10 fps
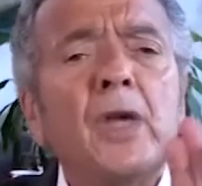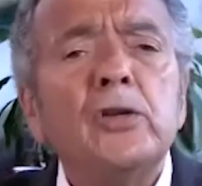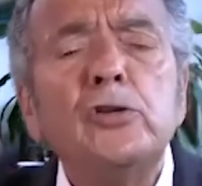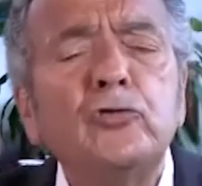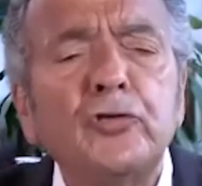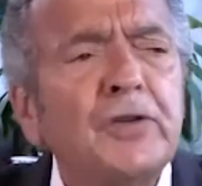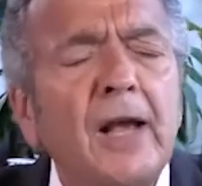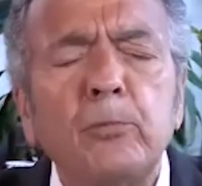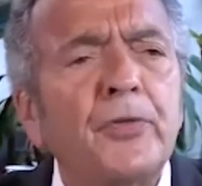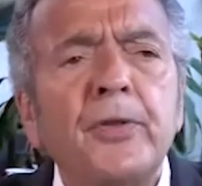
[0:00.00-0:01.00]
you just
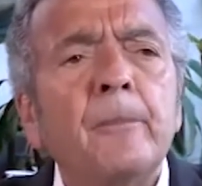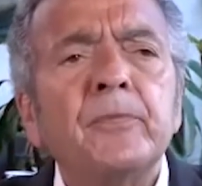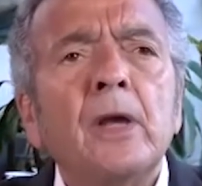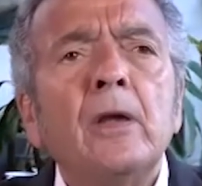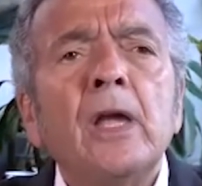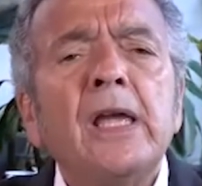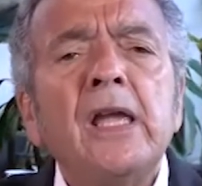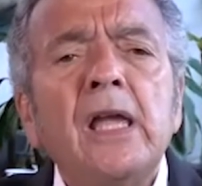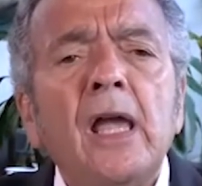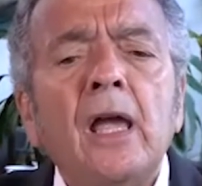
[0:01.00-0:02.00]
had what?
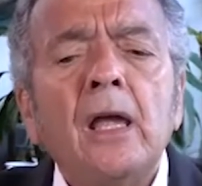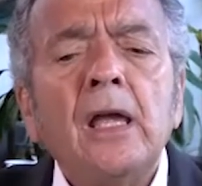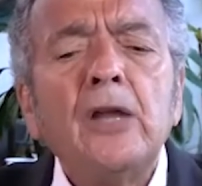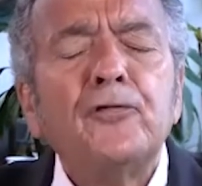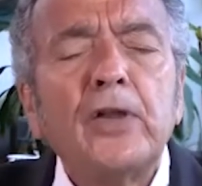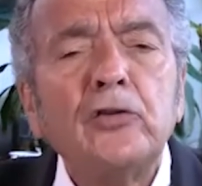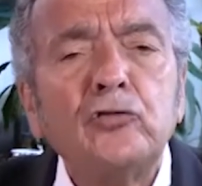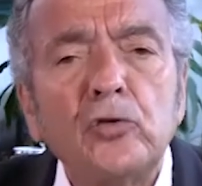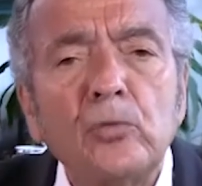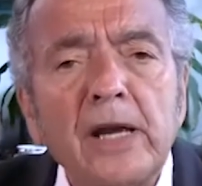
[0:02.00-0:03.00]

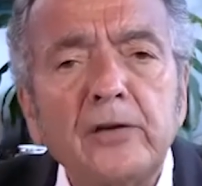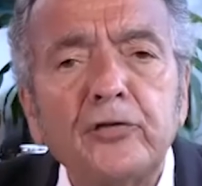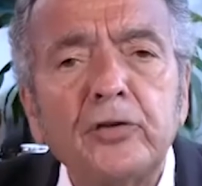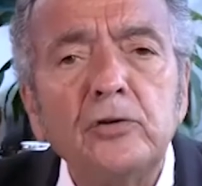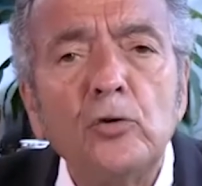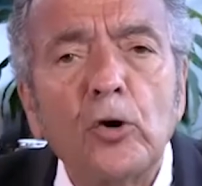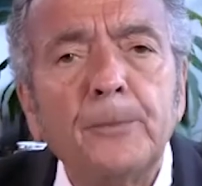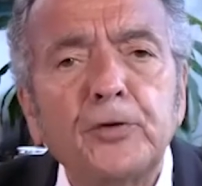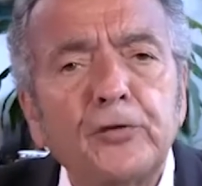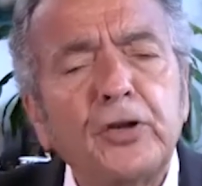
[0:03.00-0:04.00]
Inflation rates in
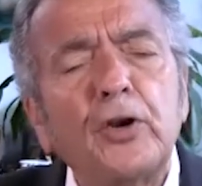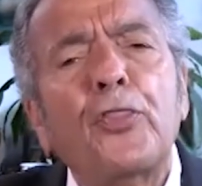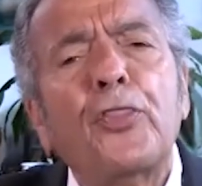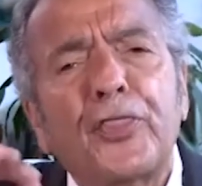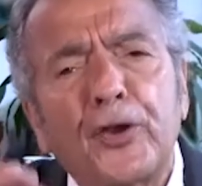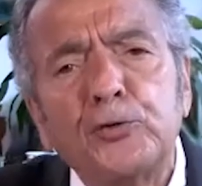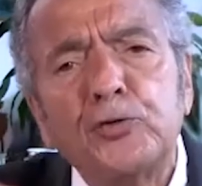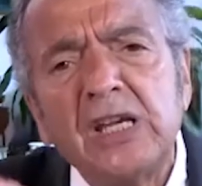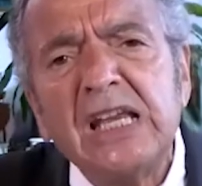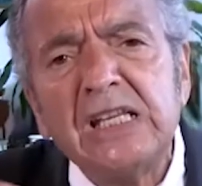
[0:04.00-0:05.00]
Europe just hit a
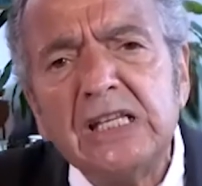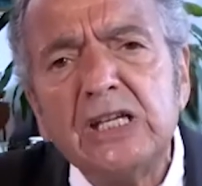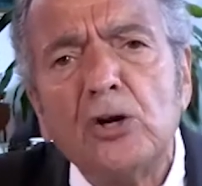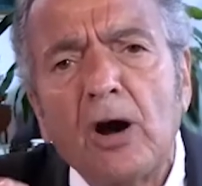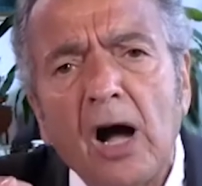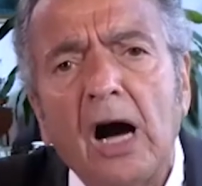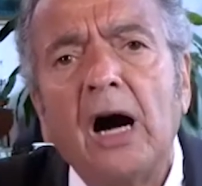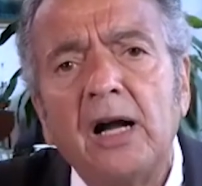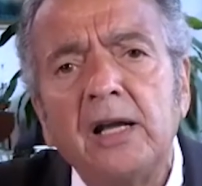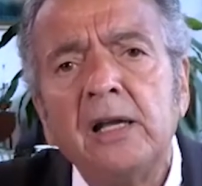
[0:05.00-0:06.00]
13-year
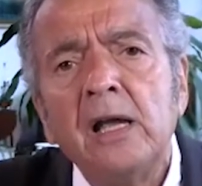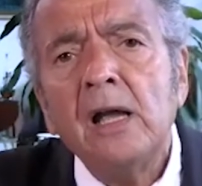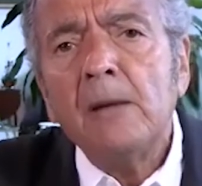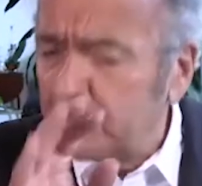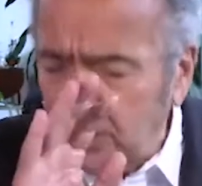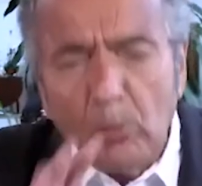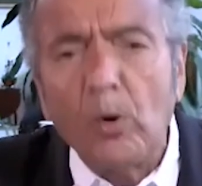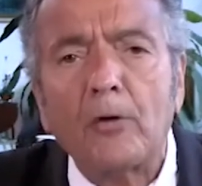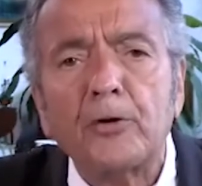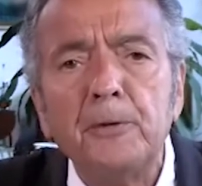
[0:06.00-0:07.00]
high. But don't
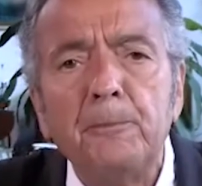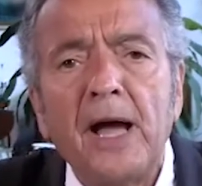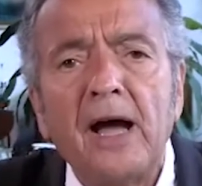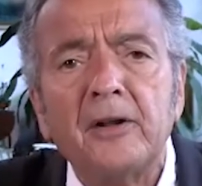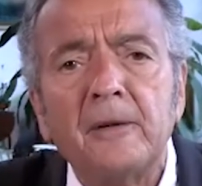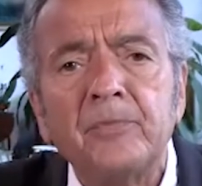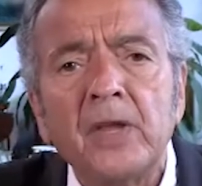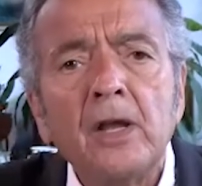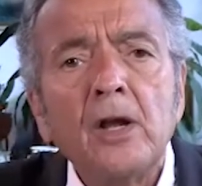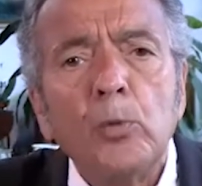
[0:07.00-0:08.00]
worry about it.
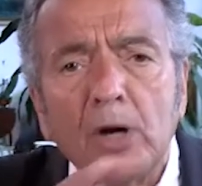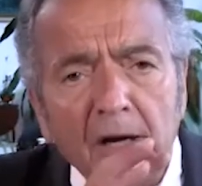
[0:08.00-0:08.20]
We're going to